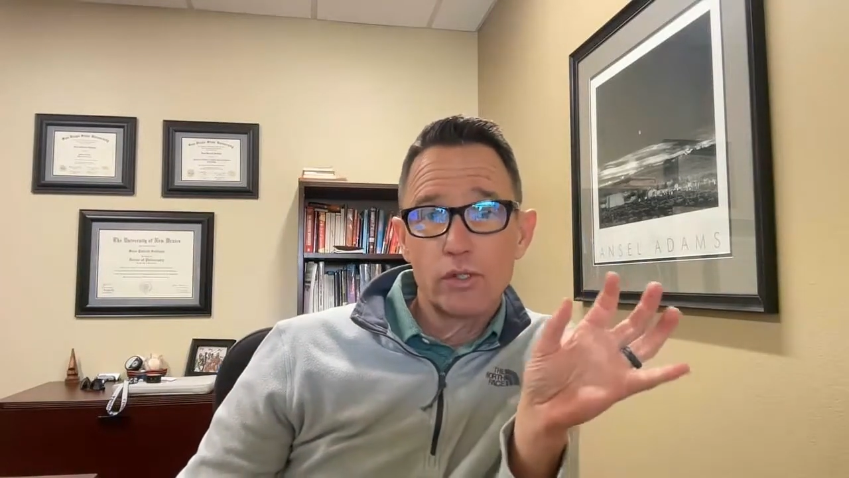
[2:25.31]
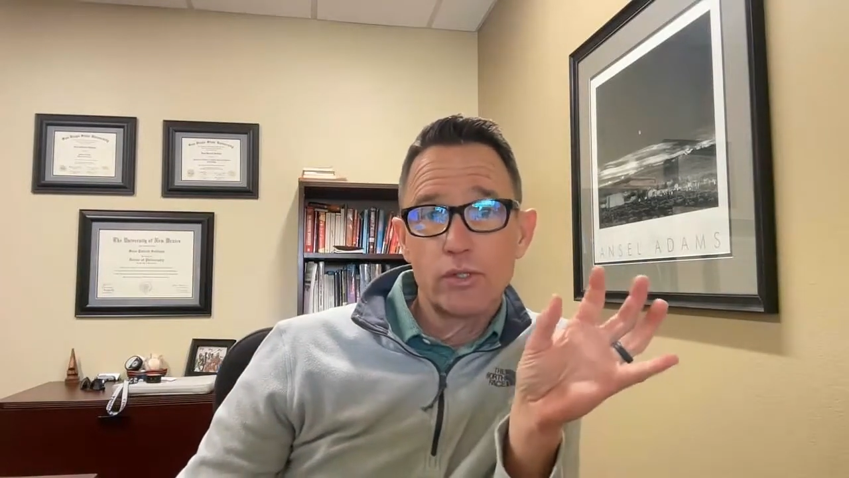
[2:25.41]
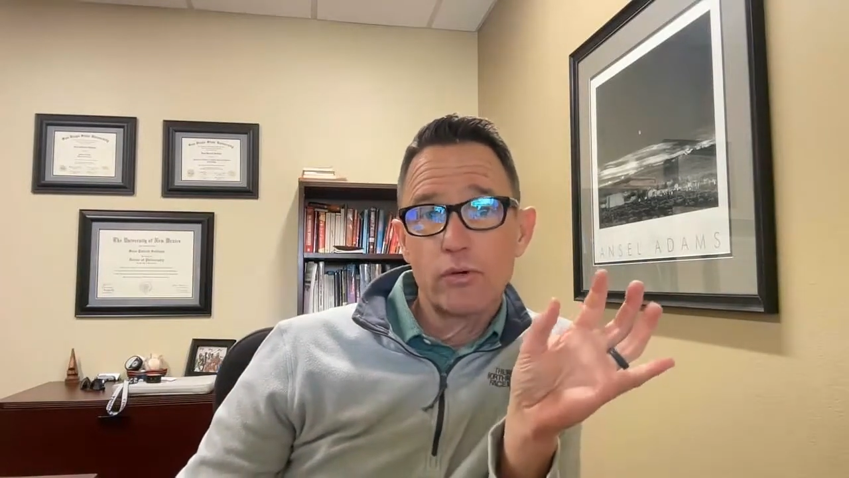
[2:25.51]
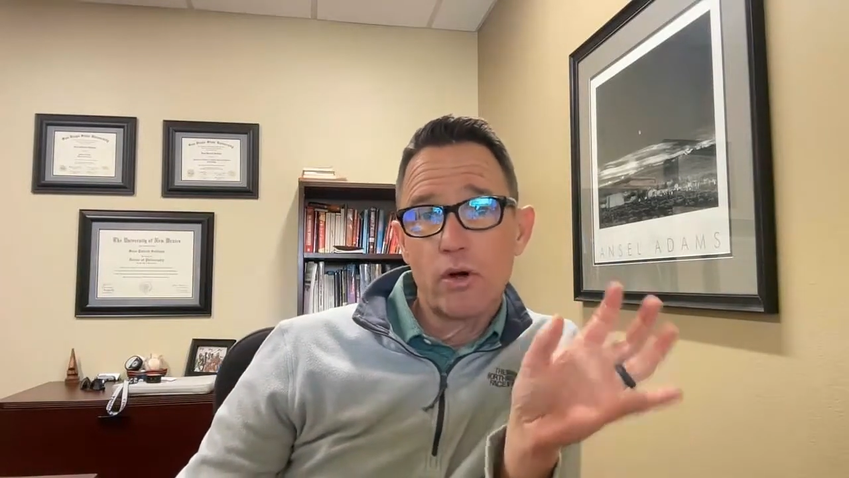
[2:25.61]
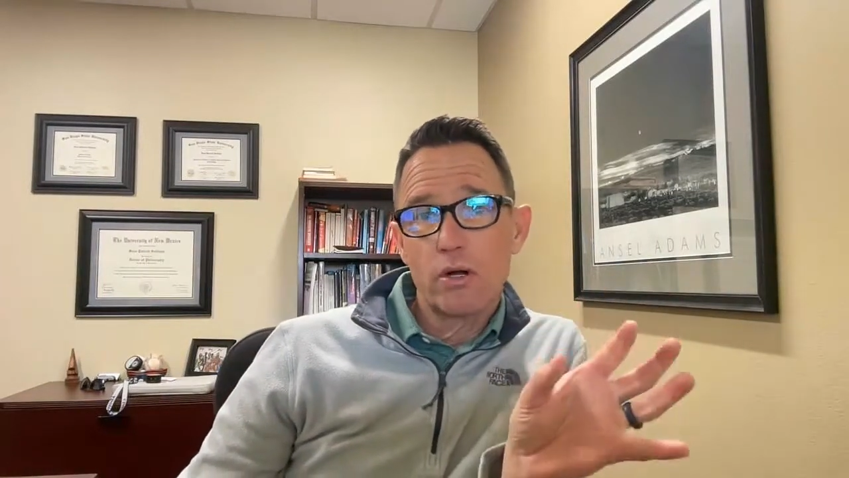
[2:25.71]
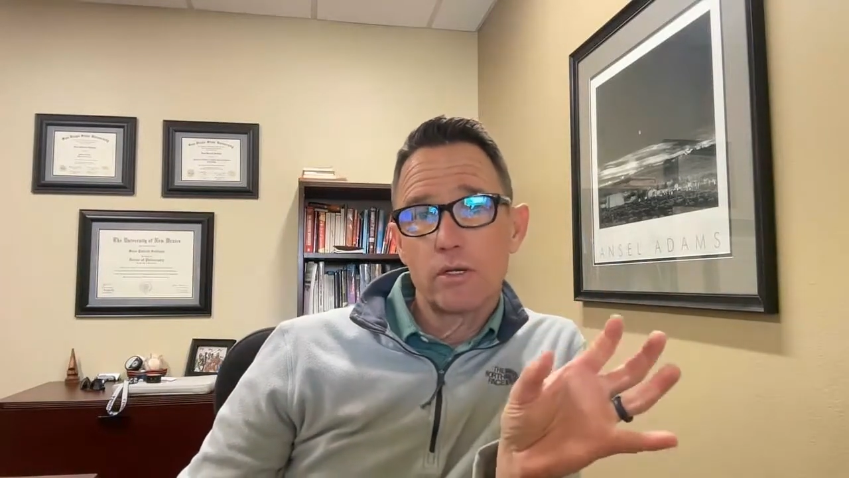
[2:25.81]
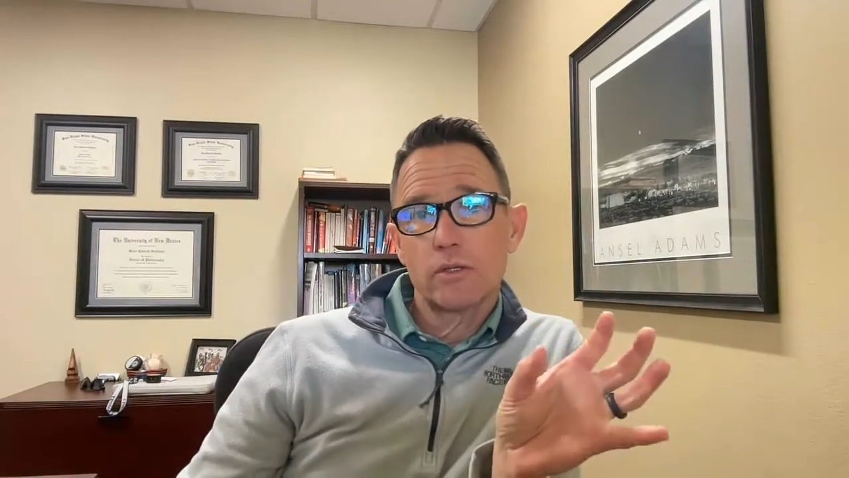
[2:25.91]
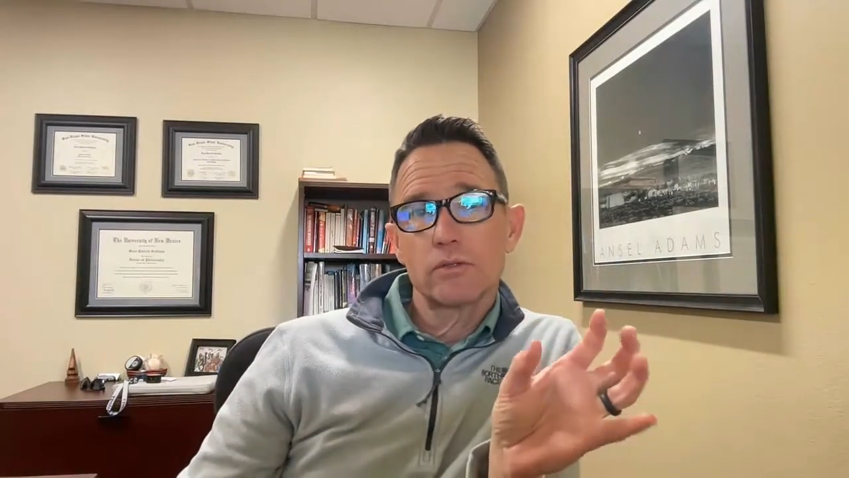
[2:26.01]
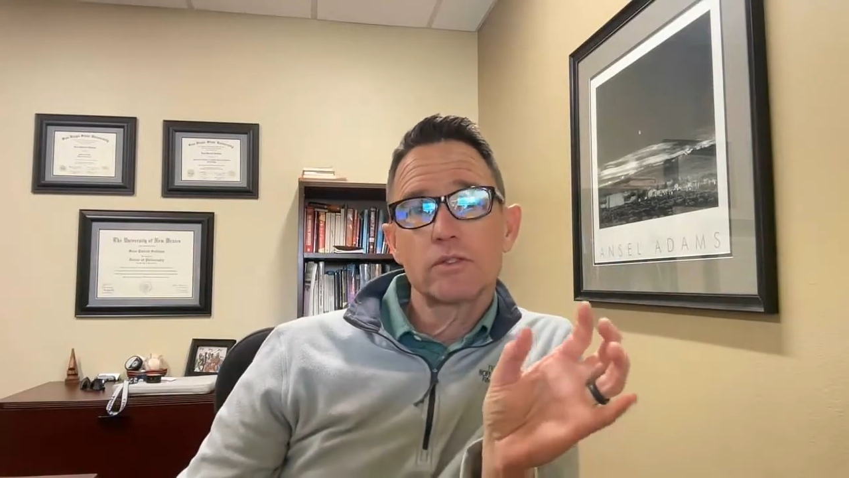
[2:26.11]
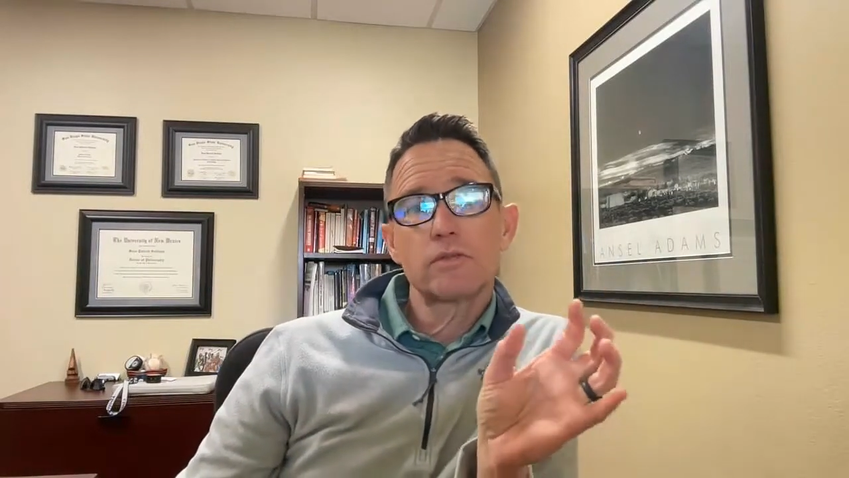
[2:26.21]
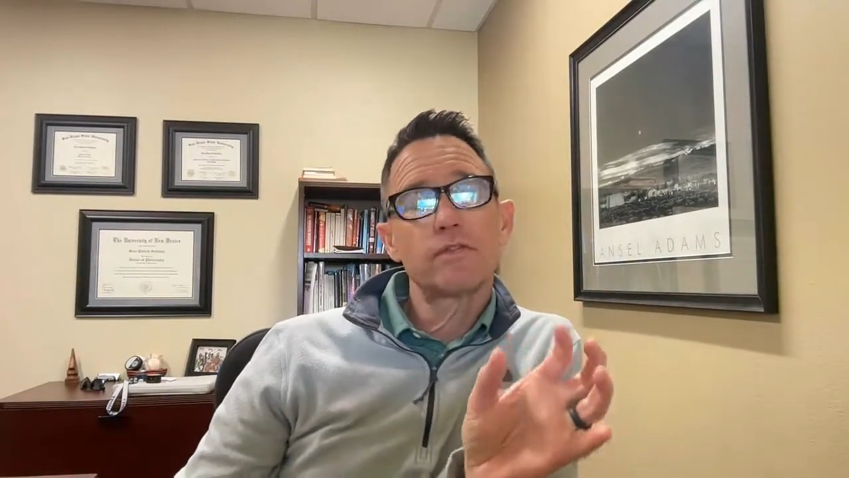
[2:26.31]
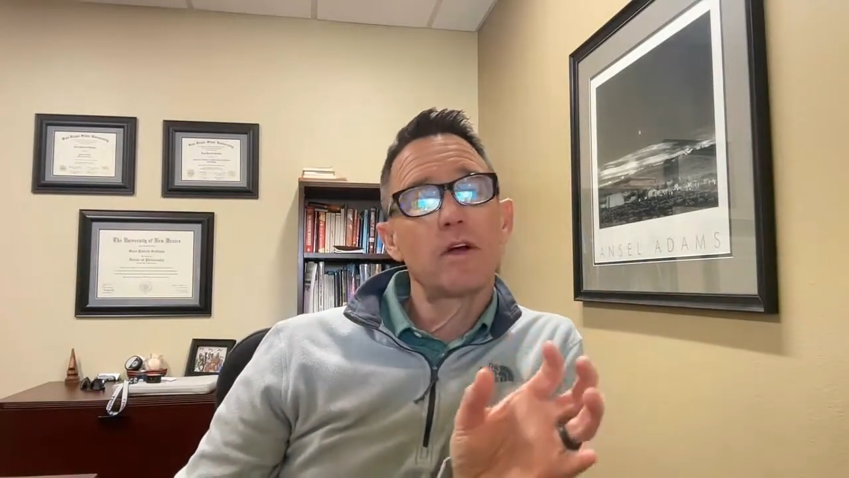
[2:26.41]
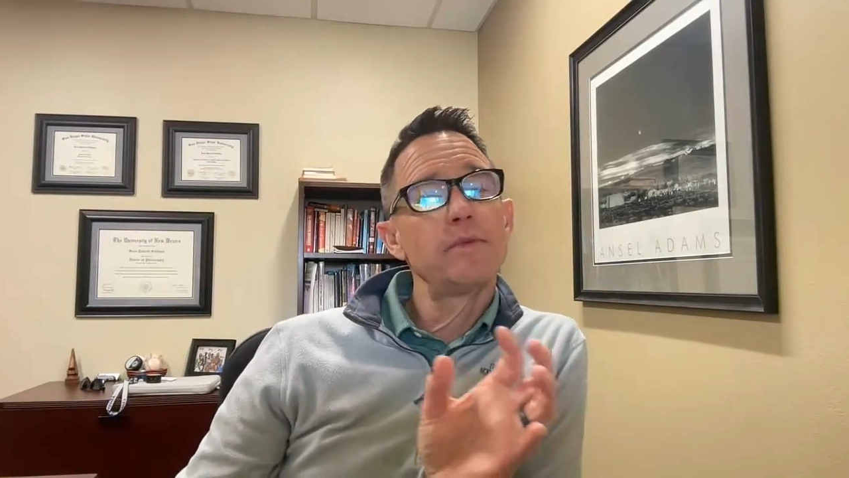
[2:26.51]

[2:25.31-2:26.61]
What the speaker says: 2 articles from